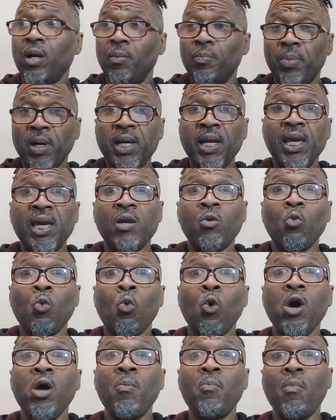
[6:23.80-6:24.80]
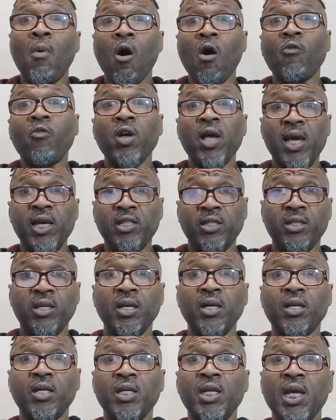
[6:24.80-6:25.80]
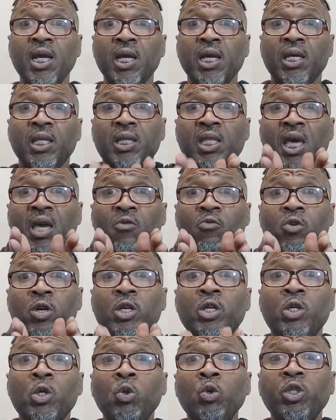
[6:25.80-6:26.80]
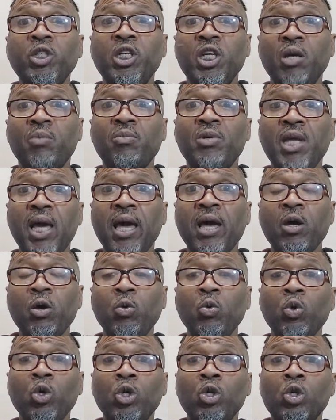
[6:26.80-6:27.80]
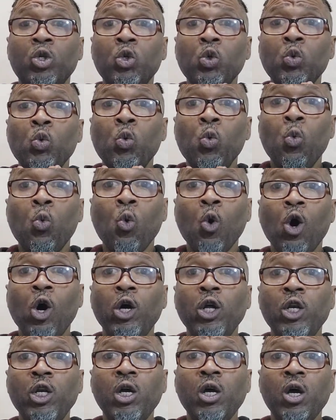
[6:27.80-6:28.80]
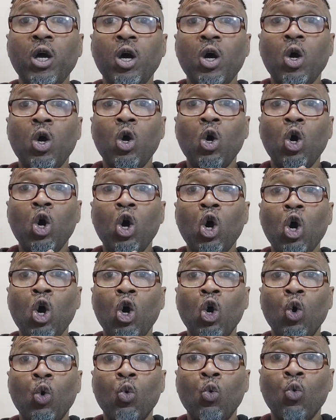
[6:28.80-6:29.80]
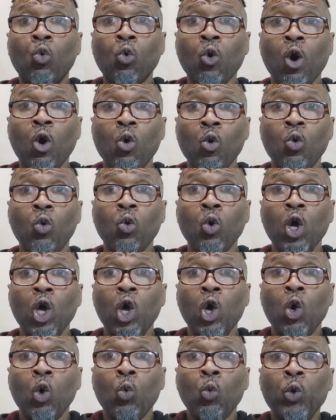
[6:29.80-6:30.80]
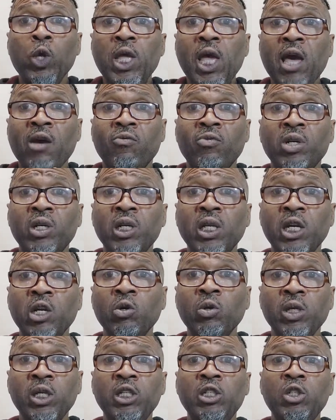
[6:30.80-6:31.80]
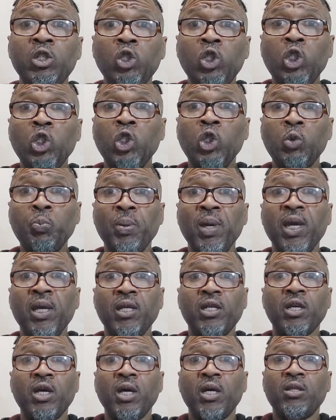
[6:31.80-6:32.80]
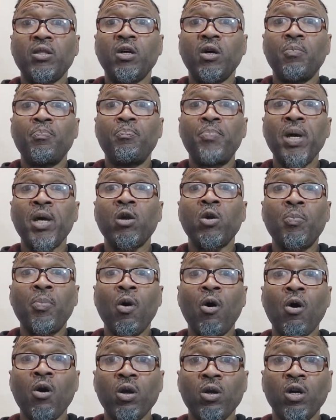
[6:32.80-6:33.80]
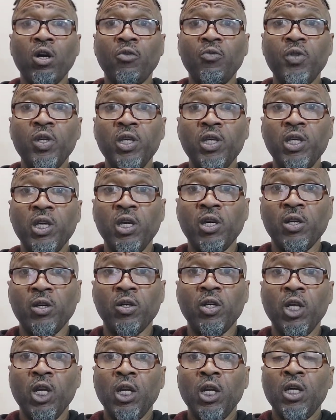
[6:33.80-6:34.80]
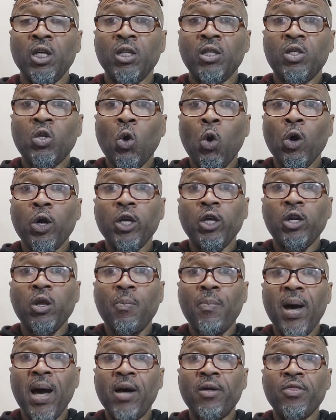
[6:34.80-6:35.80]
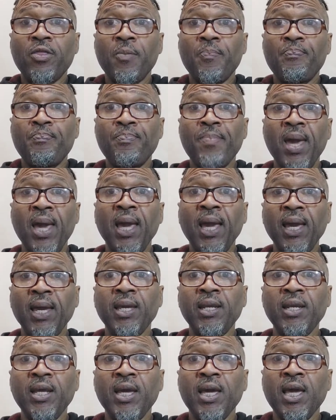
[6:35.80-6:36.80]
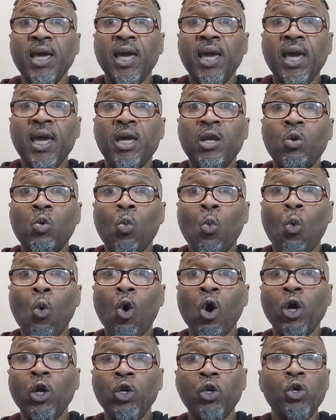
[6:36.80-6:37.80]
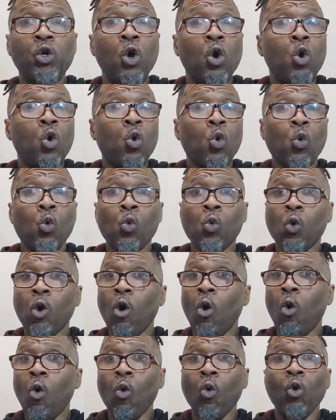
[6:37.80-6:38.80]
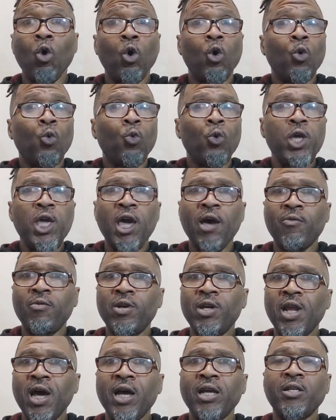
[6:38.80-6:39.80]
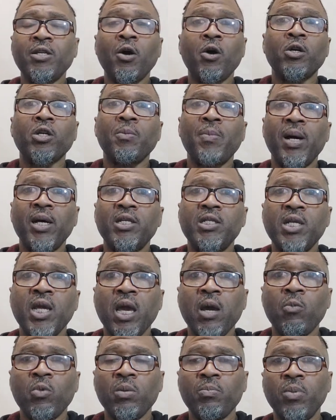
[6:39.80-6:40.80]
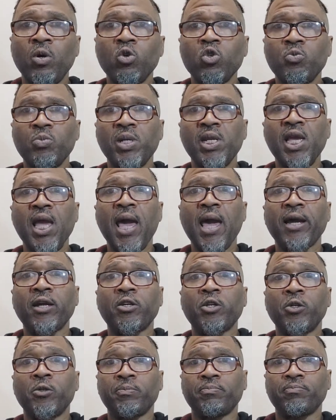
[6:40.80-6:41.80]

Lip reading: But in what Marvel has done, they've reduced him down to one role. We have literally spent the better part of the year talking about the man in one role. We have not talked about Chadwick Boseman, the actor.